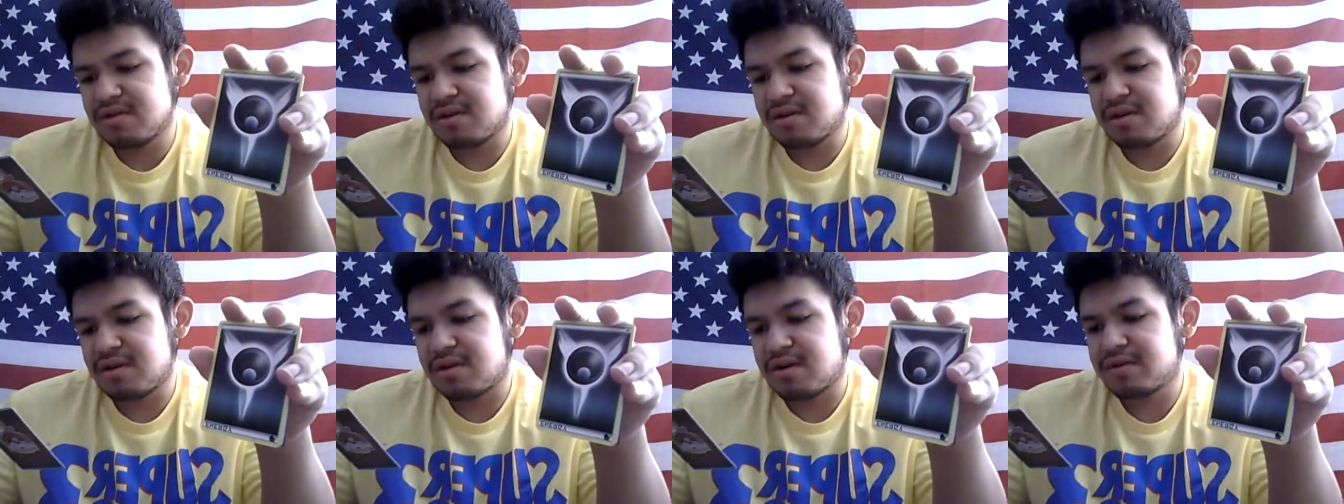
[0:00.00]

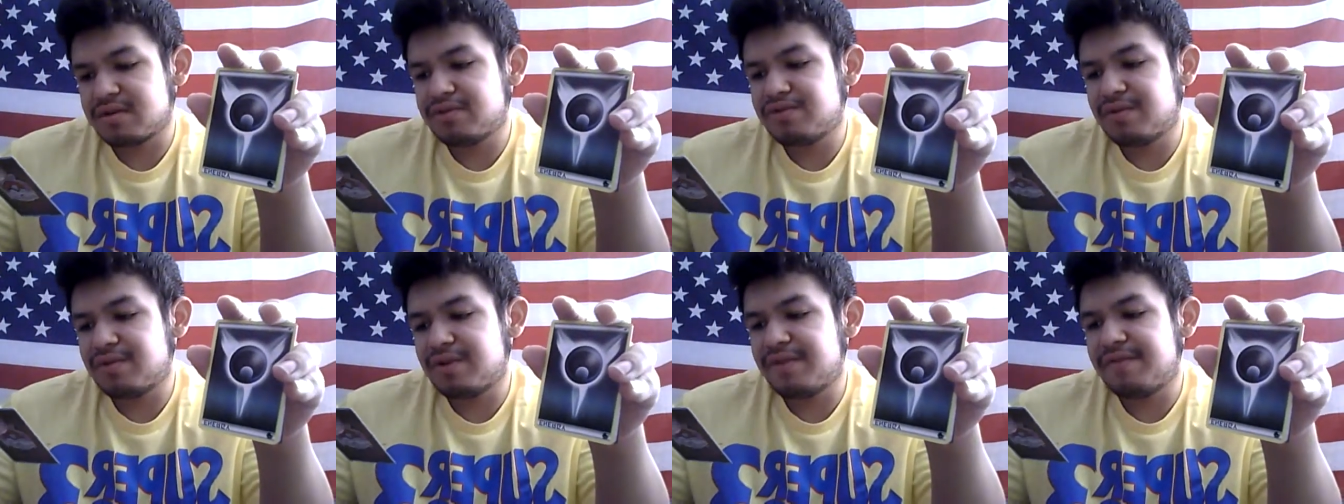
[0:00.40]
Aw,
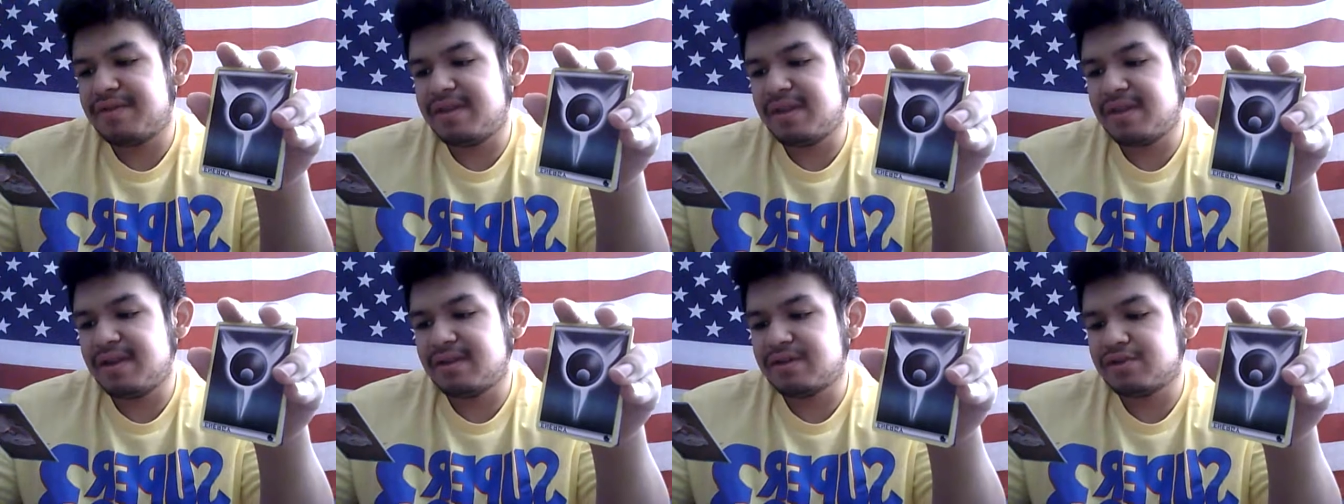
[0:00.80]
it's one of
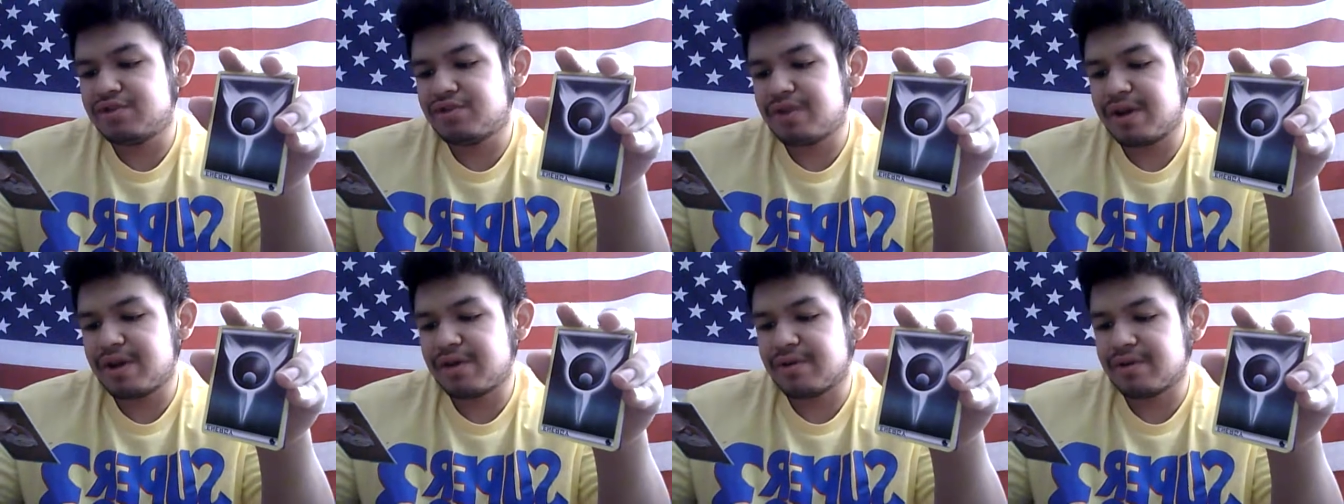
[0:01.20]
these
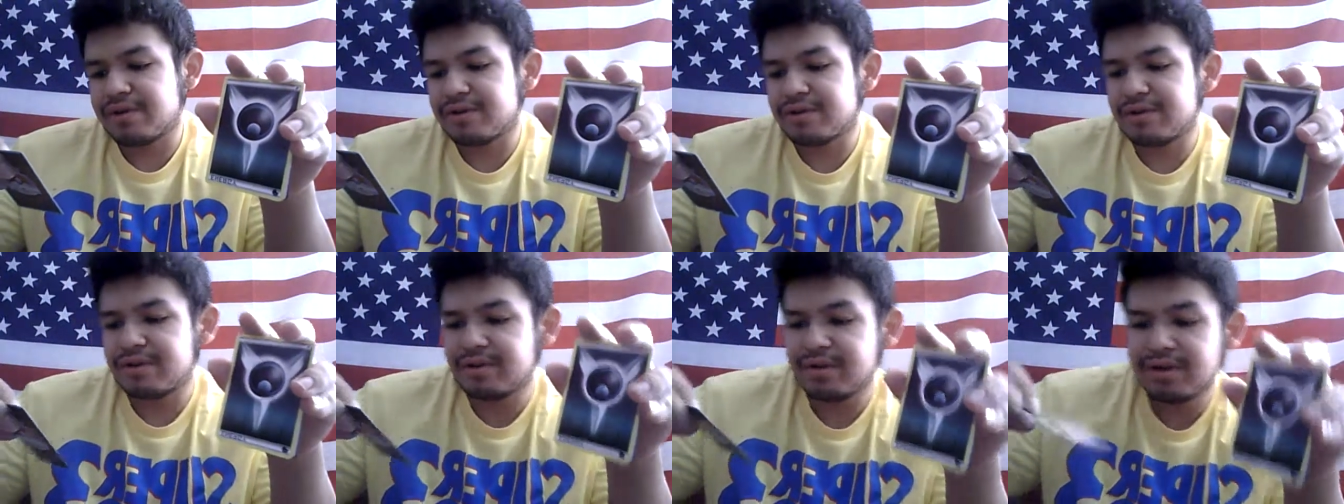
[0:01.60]

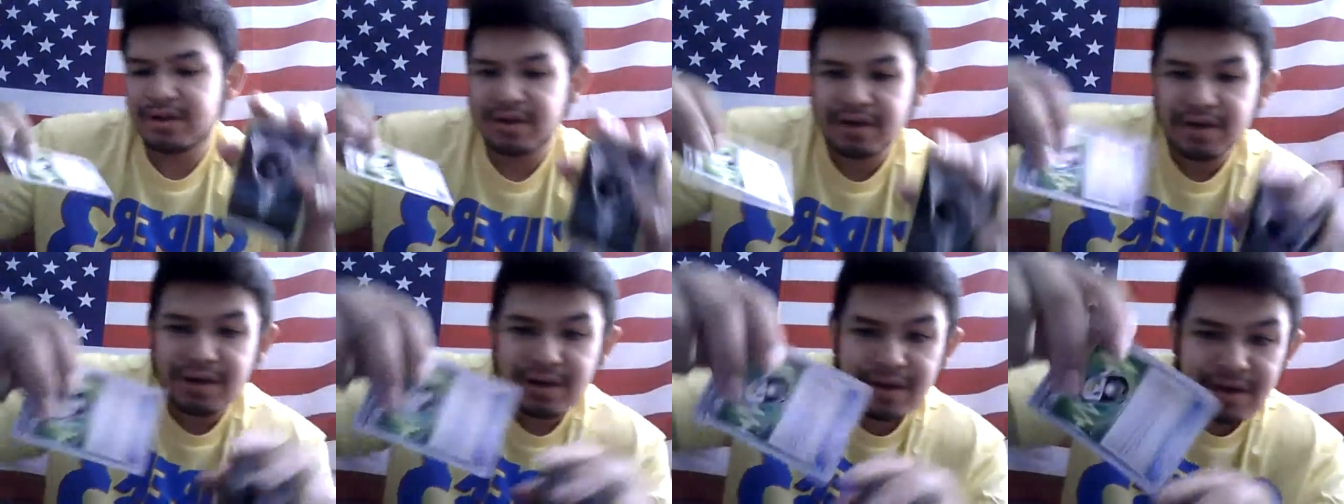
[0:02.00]
trainers.
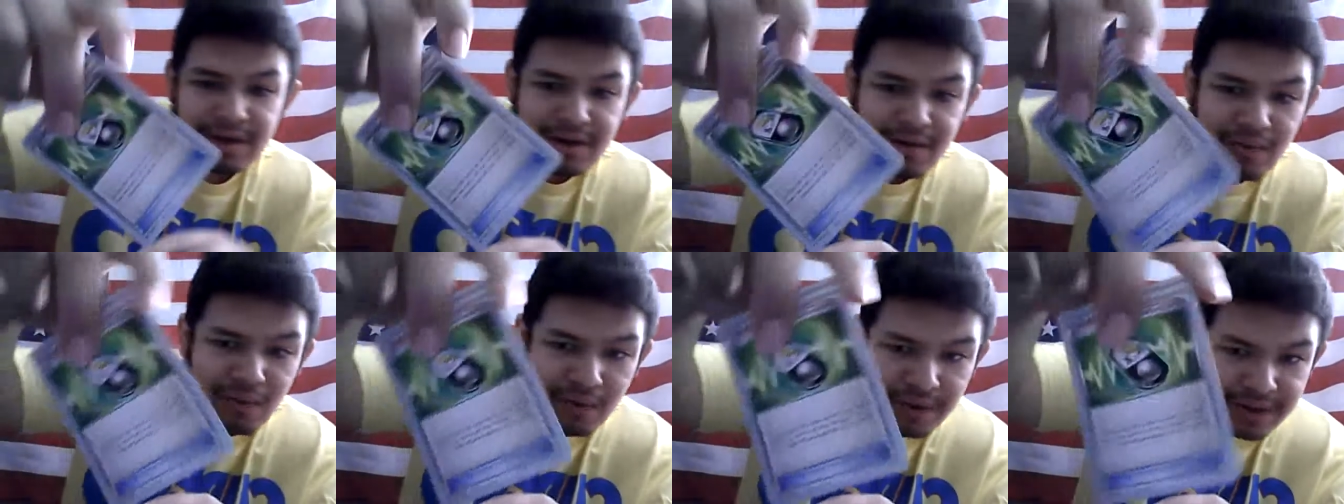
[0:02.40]

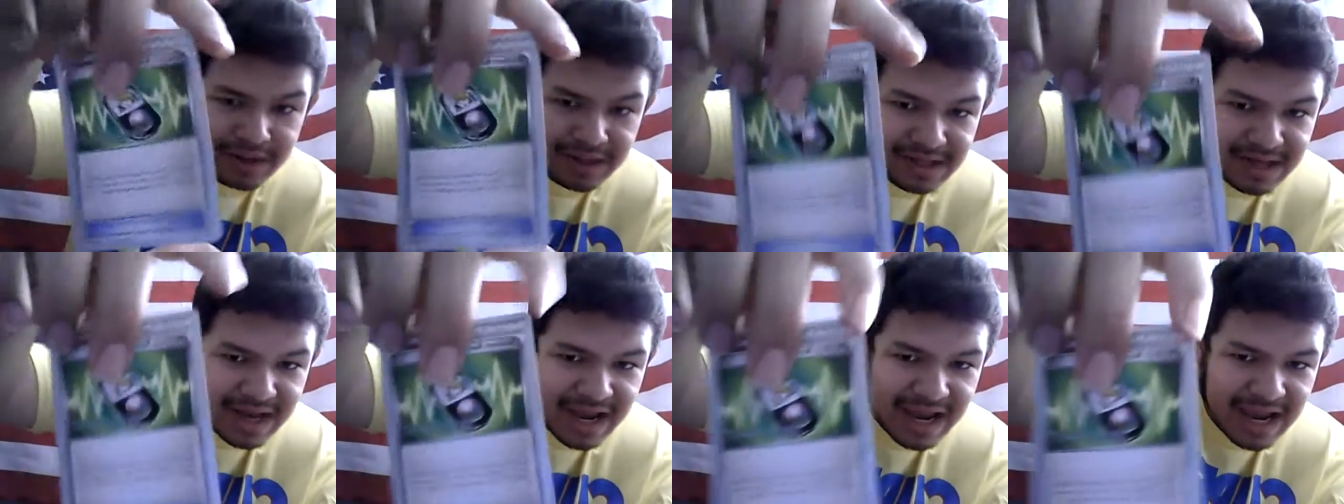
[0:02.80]
Where
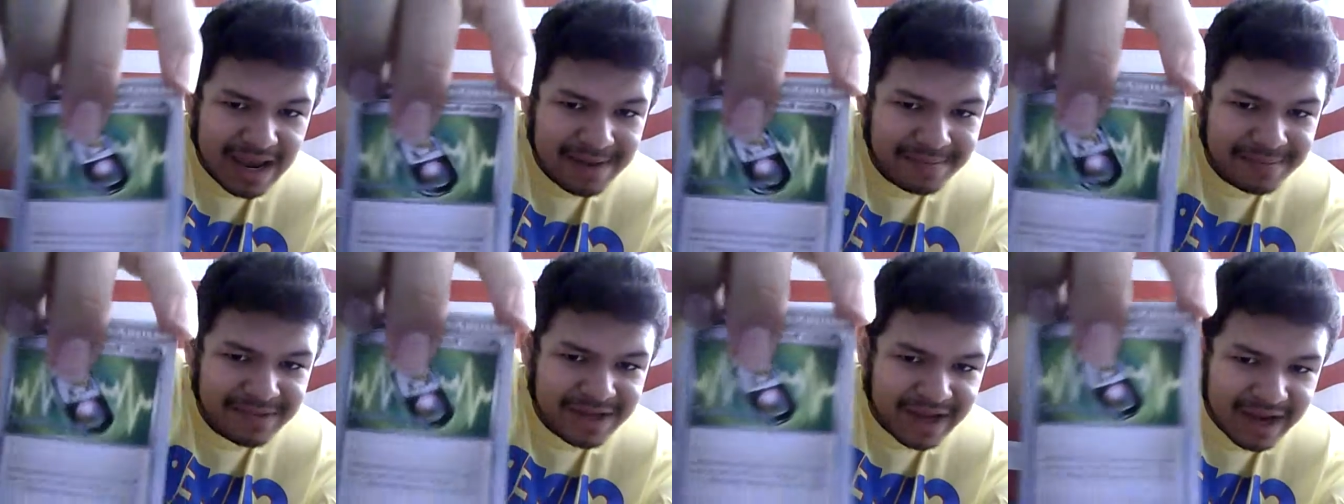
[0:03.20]
it's
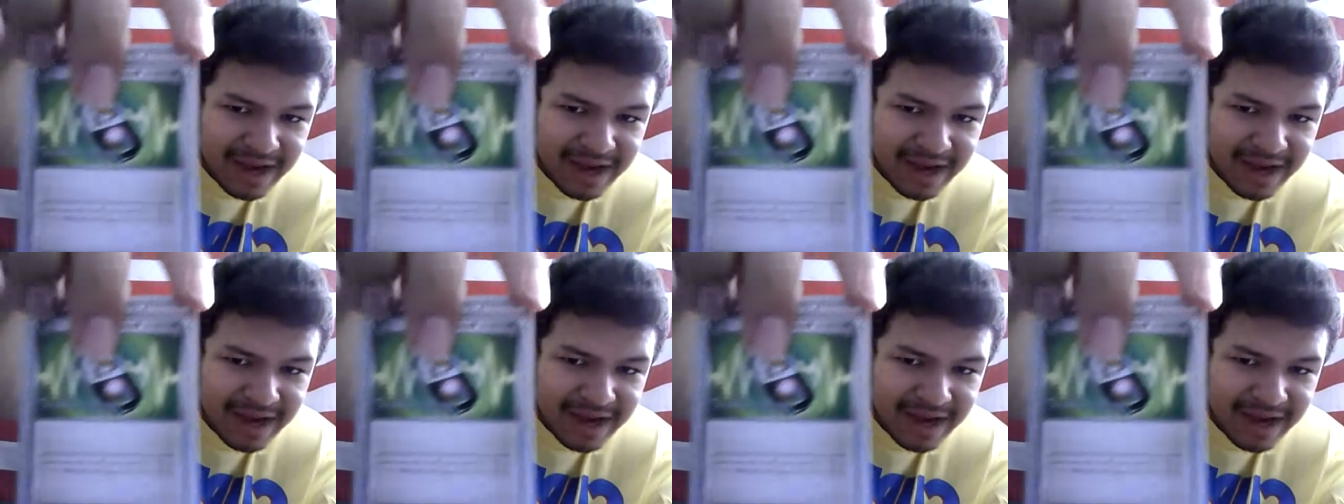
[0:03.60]
named